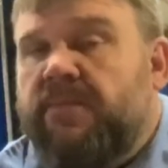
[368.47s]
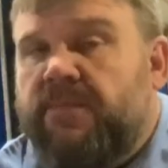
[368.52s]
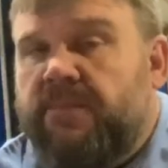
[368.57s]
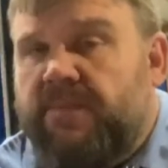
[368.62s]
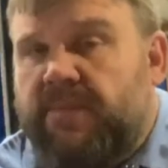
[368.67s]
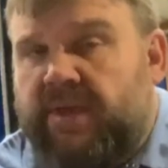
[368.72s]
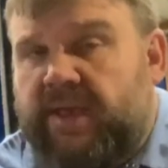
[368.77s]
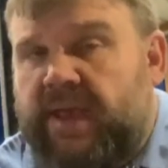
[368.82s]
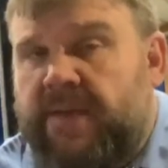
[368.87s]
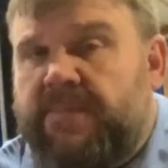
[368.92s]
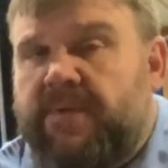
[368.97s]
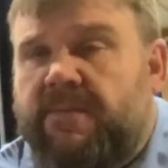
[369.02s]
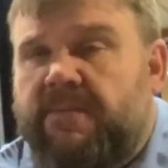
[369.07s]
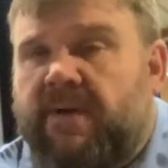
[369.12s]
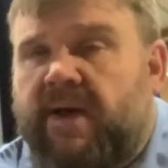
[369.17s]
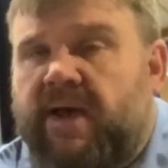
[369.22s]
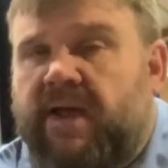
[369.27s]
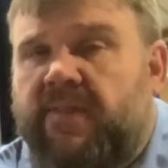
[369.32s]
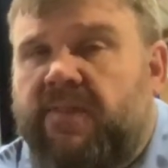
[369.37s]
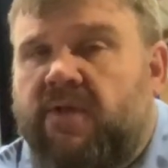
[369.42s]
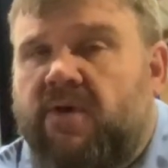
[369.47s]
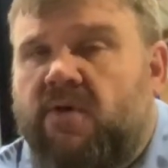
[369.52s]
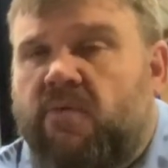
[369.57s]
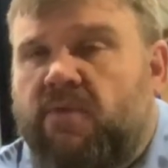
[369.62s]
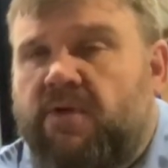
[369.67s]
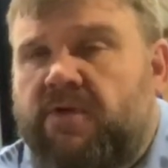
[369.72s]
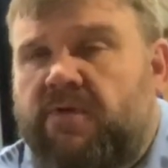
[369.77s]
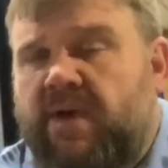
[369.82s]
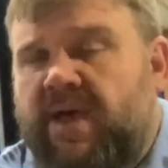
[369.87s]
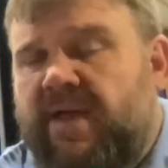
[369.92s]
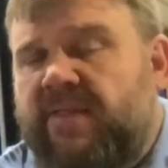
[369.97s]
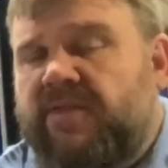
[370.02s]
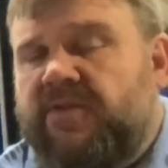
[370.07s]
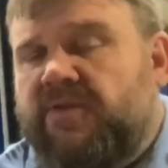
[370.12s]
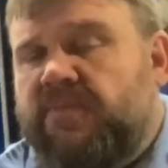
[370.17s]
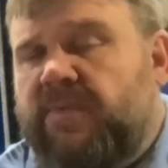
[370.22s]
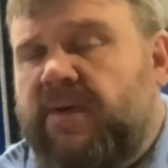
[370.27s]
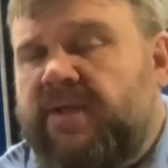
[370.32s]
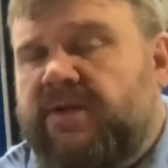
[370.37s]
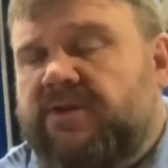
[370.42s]
Keep in mind though, when you add the
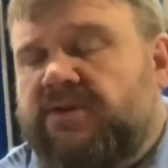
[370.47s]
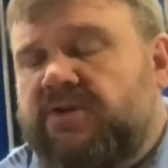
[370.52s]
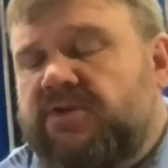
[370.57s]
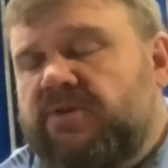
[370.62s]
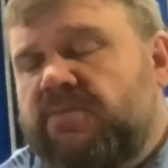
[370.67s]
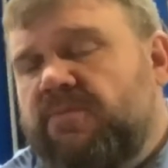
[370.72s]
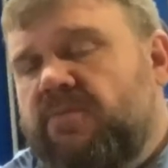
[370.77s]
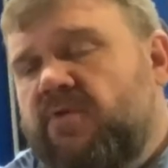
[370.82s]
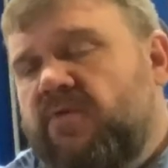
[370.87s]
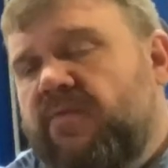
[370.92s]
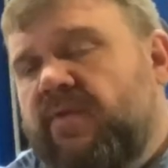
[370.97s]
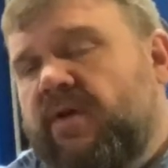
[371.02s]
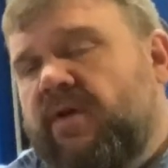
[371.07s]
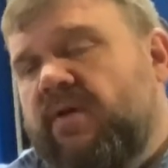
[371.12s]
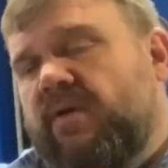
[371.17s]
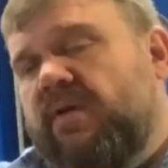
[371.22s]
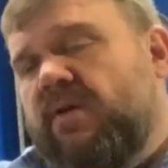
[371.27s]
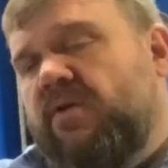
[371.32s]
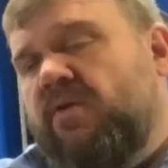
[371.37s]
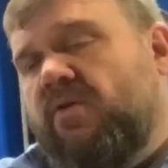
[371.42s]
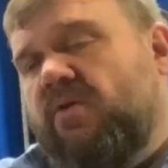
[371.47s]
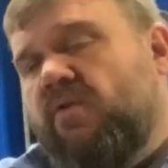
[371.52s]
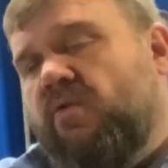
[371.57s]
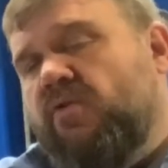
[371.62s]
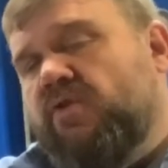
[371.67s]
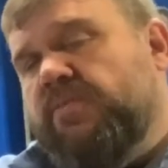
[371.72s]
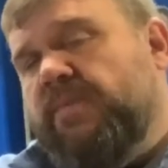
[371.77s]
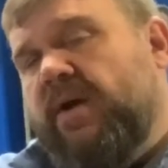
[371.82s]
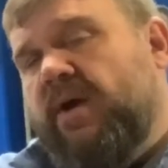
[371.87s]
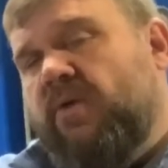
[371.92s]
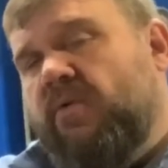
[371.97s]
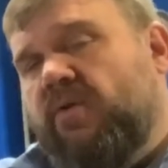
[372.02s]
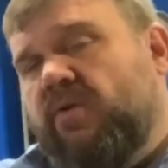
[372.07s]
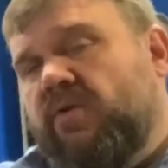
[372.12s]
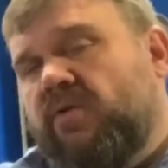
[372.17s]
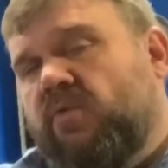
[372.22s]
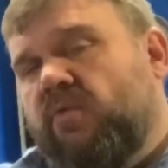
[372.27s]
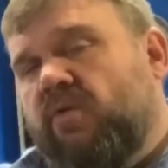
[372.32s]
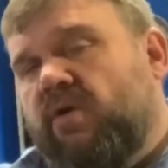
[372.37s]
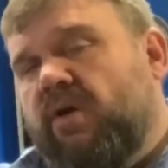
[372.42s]
spacers, you're moving your horsepower and
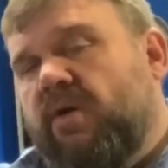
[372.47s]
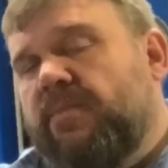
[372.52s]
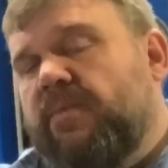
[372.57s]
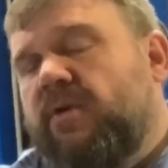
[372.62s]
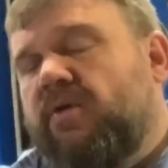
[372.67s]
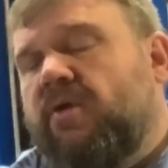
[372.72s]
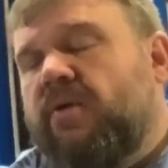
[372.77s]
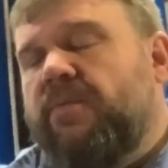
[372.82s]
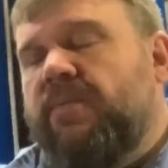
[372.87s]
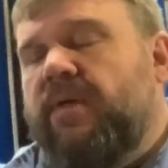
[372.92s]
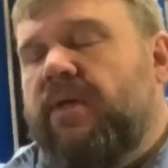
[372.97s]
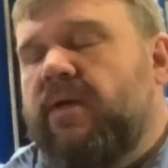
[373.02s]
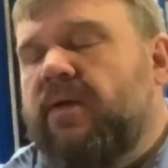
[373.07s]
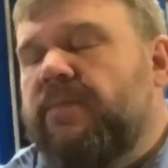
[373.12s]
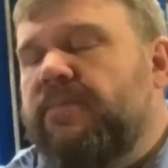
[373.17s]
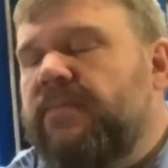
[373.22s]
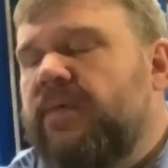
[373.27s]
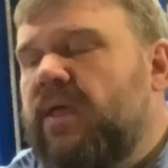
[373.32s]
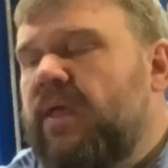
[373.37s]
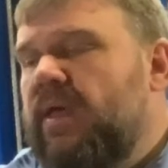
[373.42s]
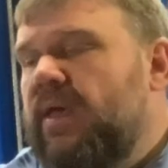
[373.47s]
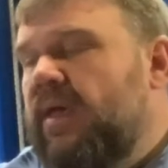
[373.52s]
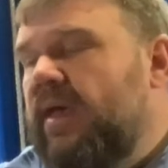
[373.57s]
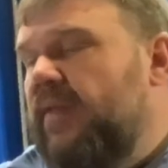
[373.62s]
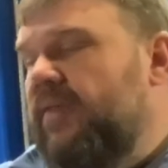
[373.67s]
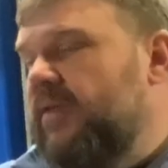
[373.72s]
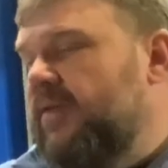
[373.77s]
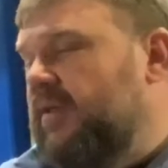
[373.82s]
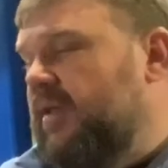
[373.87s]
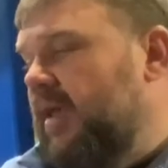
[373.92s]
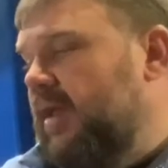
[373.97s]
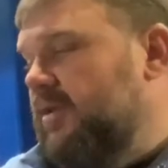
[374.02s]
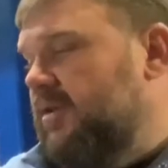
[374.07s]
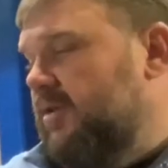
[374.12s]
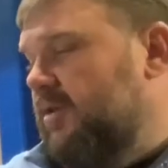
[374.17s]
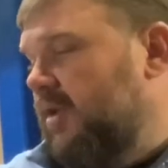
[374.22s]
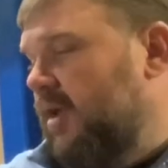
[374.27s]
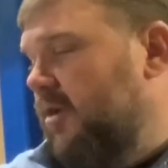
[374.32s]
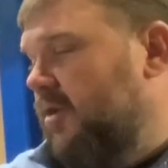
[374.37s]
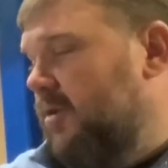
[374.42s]
torque up in RPM. In this case, it's
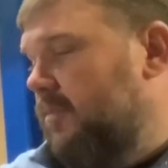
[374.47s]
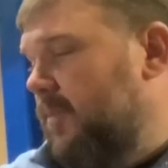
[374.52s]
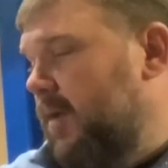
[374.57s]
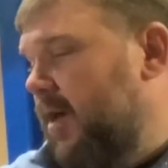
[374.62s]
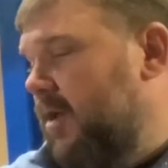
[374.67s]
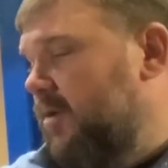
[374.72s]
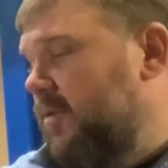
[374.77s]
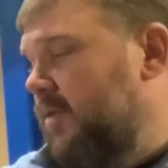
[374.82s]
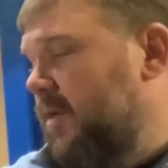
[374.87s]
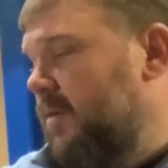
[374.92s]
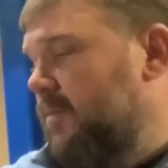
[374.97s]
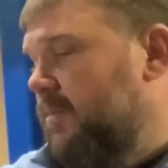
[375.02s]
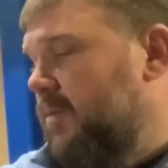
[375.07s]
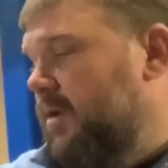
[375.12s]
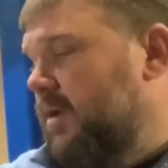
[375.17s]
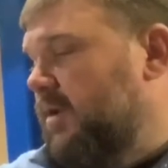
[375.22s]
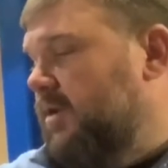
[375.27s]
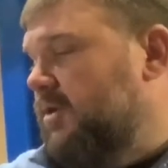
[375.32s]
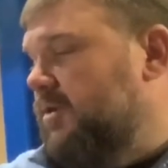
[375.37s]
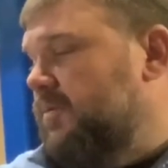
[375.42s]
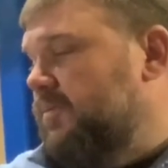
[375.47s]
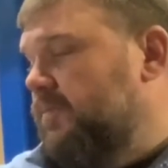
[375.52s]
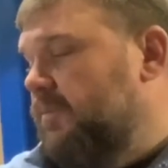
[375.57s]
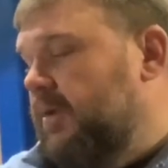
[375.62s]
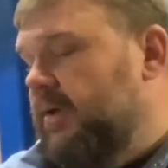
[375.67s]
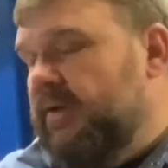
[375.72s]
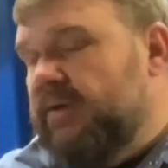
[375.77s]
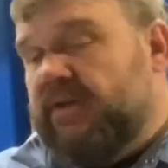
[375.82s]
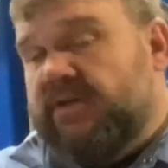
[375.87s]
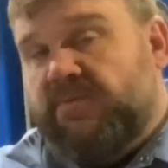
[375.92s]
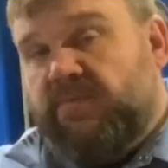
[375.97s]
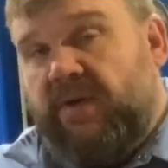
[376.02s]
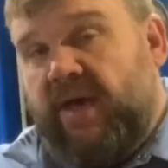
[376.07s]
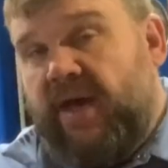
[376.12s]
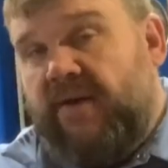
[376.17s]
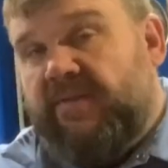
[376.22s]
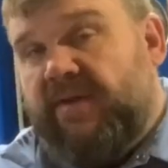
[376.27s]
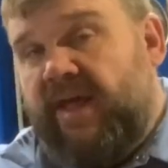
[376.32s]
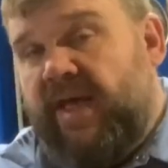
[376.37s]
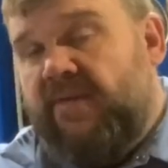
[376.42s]
not going to matter that much, but because we
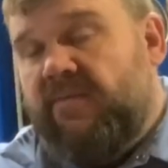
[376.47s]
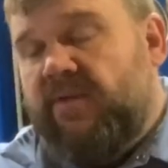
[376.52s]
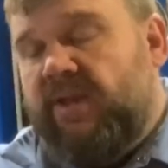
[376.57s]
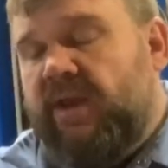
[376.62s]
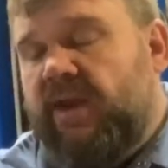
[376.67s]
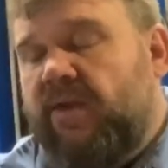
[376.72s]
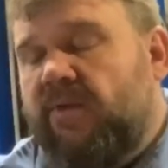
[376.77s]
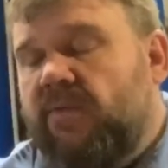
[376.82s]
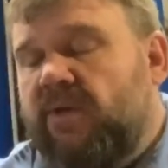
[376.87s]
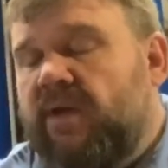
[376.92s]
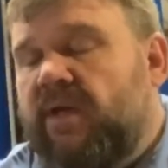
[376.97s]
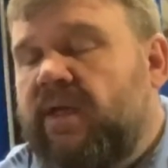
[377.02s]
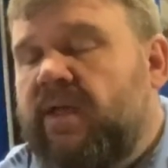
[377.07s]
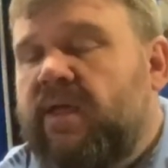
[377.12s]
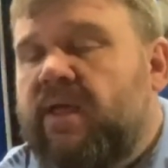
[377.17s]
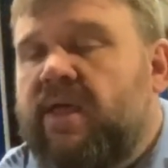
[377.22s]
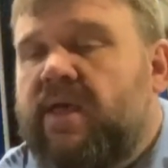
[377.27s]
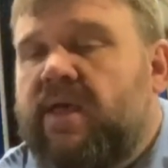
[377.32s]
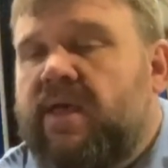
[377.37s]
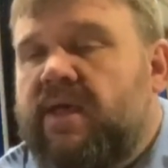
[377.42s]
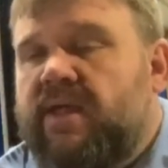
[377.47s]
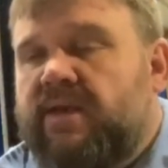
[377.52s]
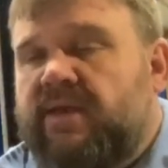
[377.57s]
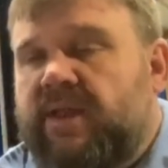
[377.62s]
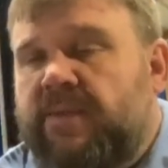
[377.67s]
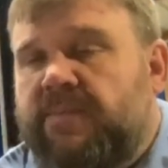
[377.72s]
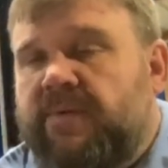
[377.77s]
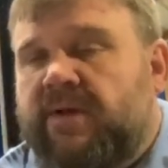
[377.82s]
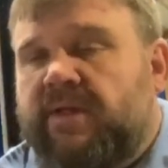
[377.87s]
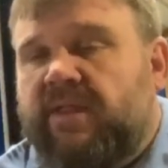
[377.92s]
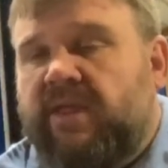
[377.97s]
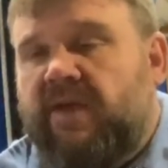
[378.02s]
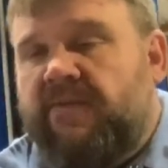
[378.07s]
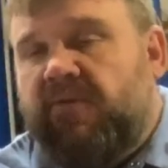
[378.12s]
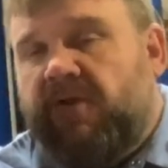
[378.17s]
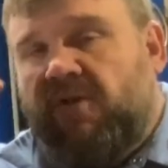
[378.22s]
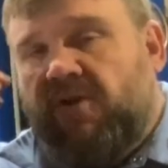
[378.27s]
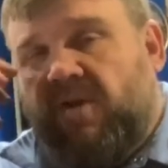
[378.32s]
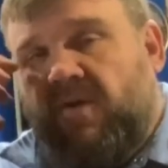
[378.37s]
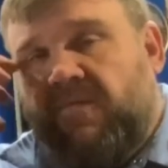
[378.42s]
have to have it anyway. Typically, if
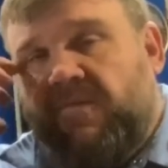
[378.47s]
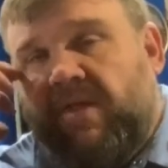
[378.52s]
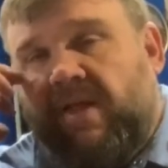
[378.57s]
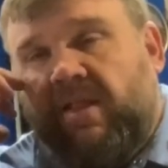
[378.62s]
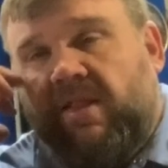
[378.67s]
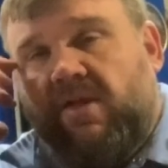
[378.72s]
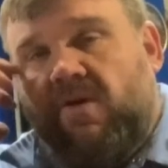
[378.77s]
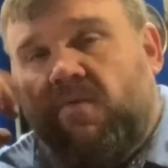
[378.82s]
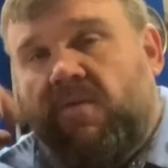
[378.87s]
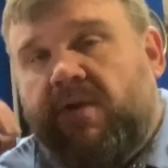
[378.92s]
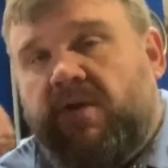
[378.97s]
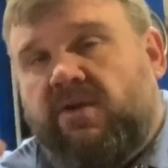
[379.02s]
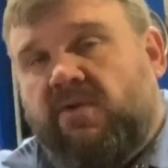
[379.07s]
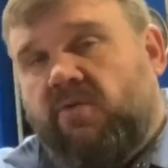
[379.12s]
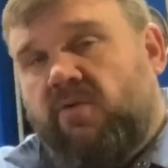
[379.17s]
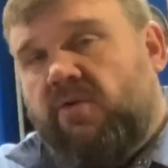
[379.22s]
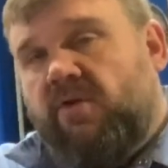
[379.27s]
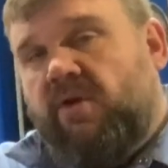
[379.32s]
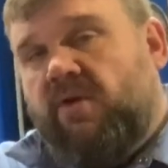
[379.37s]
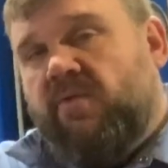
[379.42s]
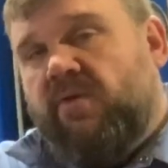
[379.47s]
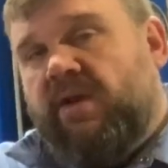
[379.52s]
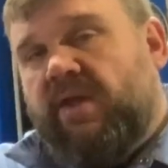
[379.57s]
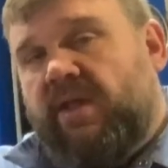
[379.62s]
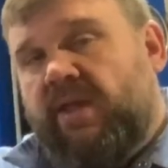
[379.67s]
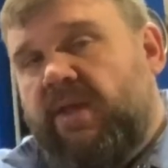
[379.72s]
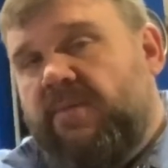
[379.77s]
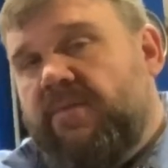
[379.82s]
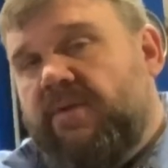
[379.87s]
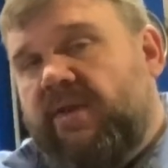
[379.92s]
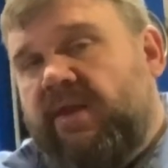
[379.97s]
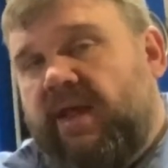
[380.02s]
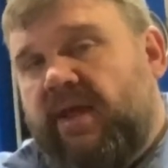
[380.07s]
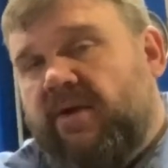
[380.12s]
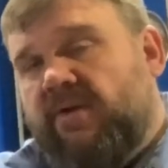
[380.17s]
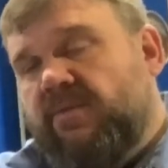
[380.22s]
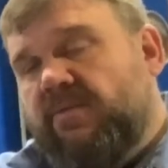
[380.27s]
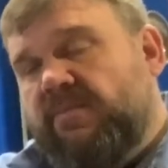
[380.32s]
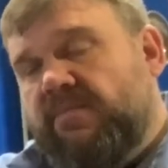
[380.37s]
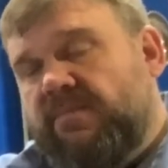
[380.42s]
you're looking for that low end torque, you're going to keep it down